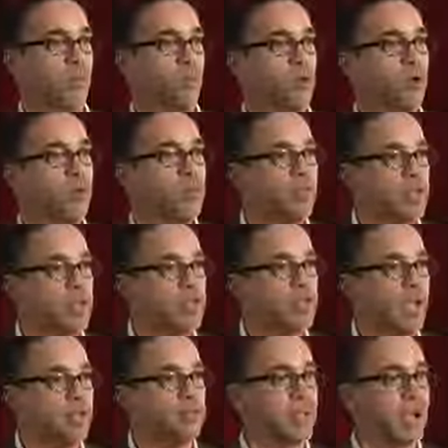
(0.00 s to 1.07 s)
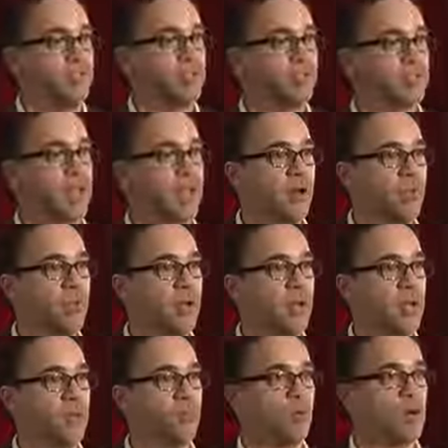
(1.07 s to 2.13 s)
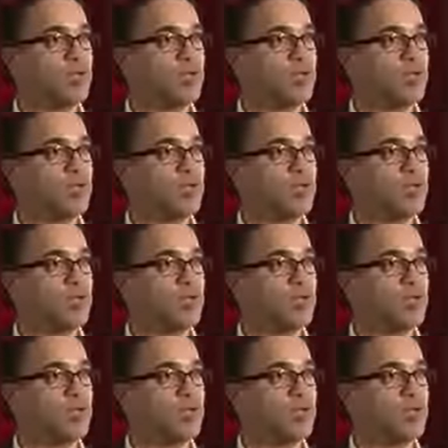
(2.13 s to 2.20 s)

We don't need that type of setup anymore.